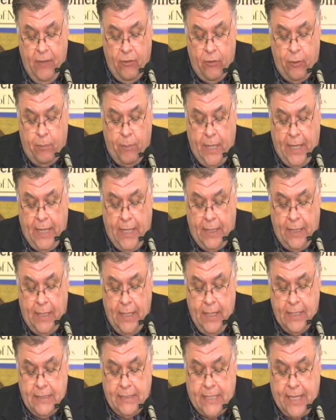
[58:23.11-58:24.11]
the pain
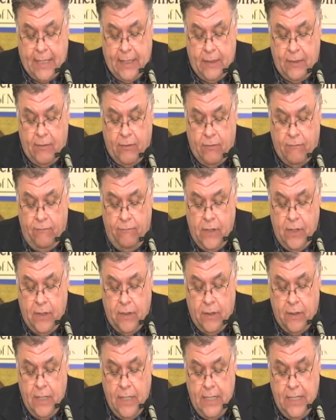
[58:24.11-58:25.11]
second to the
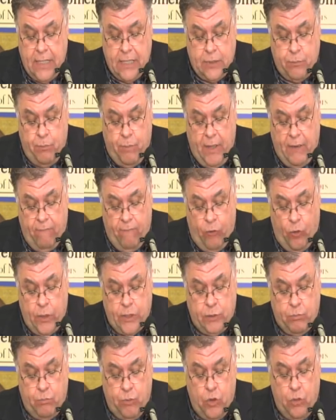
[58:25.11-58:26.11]
fear, his big
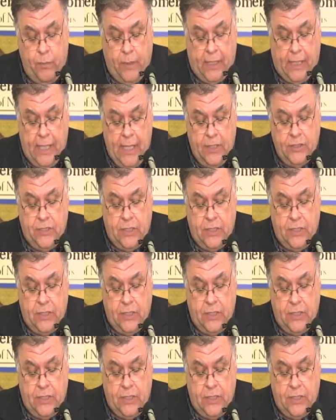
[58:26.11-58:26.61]
voice booming,